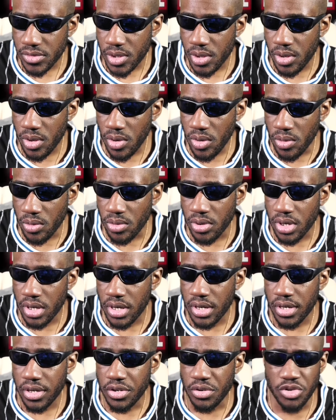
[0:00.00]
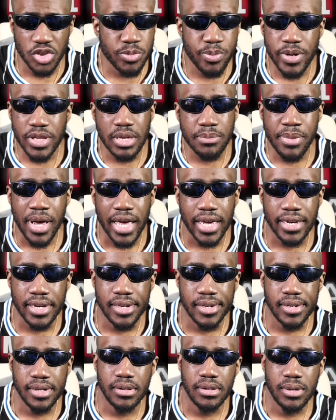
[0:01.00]
oh, you just bring them back.
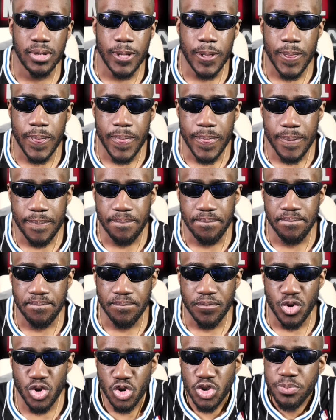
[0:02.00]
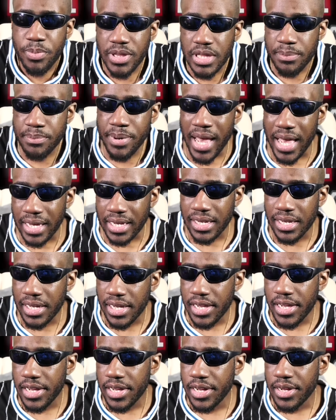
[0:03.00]
You just bring them back.
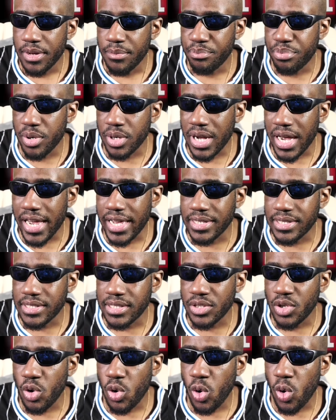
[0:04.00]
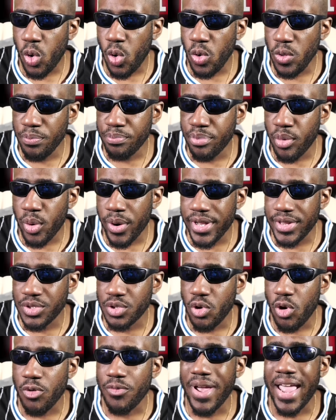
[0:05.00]
But guys, the whole point
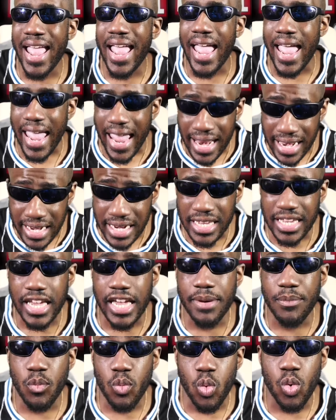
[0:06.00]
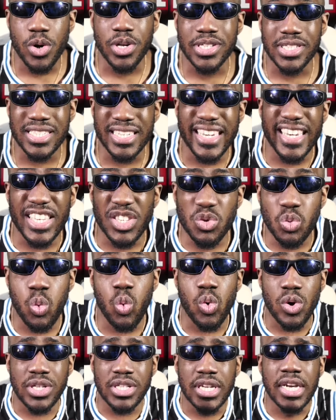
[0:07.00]
of Endgame was it
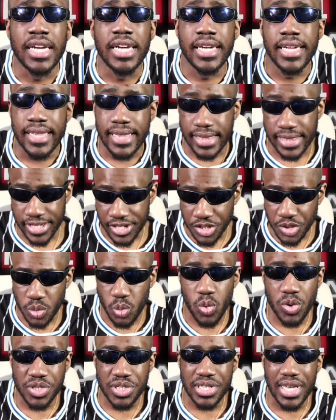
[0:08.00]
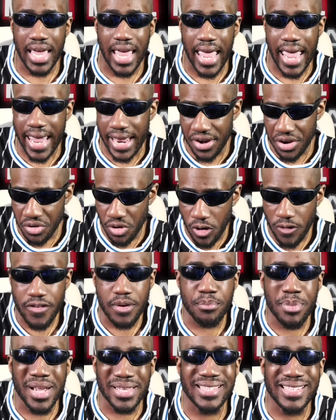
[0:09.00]
was this was the end of a
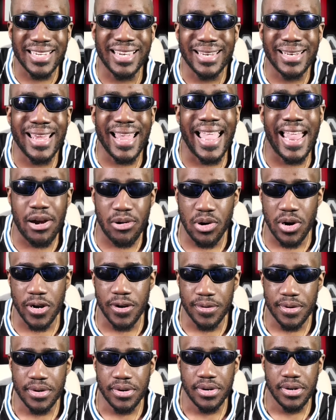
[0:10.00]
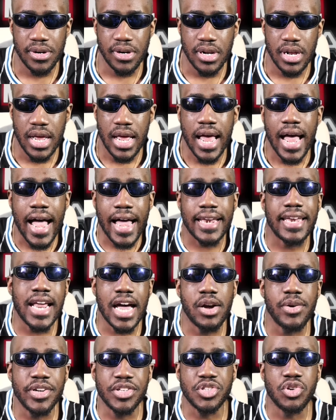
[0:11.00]
particular era. And now
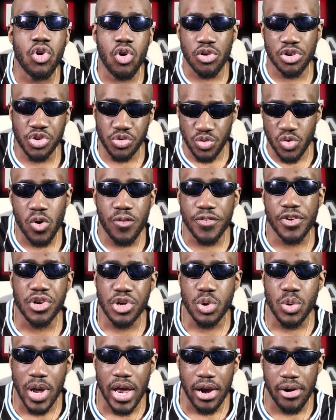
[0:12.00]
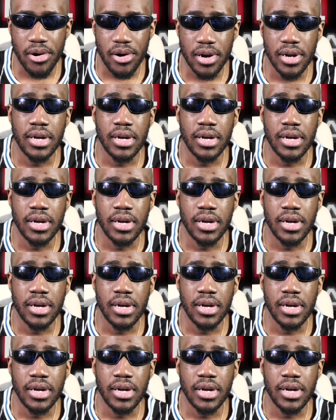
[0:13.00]
it's the ushering of a new era.